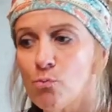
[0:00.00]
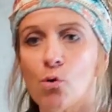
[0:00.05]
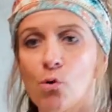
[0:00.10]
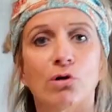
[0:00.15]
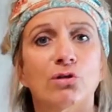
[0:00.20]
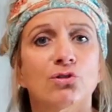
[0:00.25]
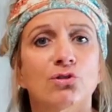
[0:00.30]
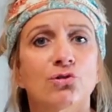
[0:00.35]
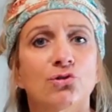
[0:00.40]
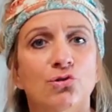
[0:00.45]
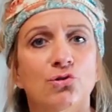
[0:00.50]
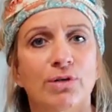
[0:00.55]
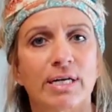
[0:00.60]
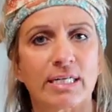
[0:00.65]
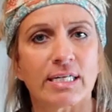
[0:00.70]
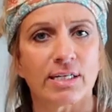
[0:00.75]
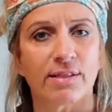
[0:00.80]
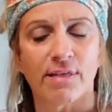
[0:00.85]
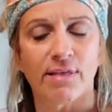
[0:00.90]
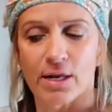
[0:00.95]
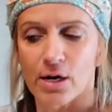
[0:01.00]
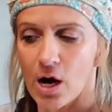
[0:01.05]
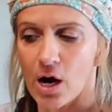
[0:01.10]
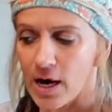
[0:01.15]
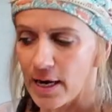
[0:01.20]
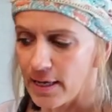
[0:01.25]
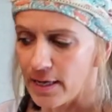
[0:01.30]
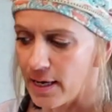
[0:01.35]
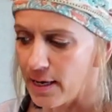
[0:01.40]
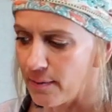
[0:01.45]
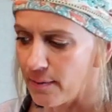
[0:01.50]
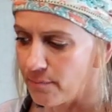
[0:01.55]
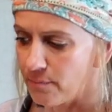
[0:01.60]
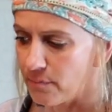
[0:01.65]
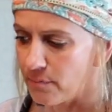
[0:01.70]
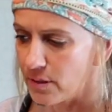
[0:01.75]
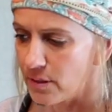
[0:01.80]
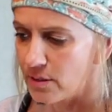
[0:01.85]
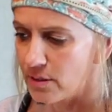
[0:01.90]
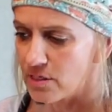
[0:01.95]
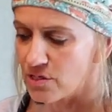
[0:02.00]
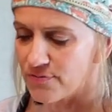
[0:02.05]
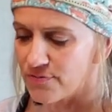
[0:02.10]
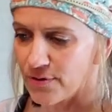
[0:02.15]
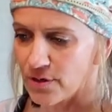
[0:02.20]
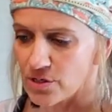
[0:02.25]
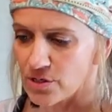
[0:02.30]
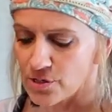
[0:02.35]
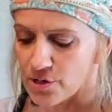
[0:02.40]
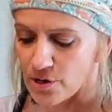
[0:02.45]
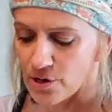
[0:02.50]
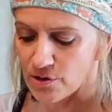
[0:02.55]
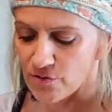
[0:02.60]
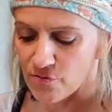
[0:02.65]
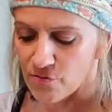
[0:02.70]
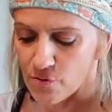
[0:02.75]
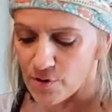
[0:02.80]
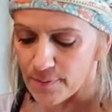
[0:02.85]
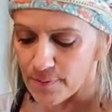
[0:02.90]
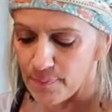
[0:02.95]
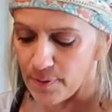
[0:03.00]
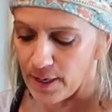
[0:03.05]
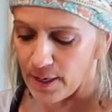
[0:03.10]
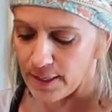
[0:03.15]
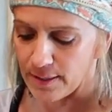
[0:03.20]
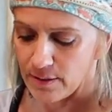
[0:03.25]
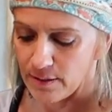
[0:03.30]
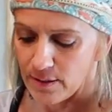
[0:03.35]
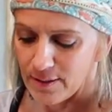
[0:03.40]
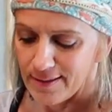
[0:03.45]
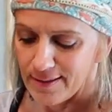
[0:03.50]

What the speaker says: more strict than I am as far as carnivore, but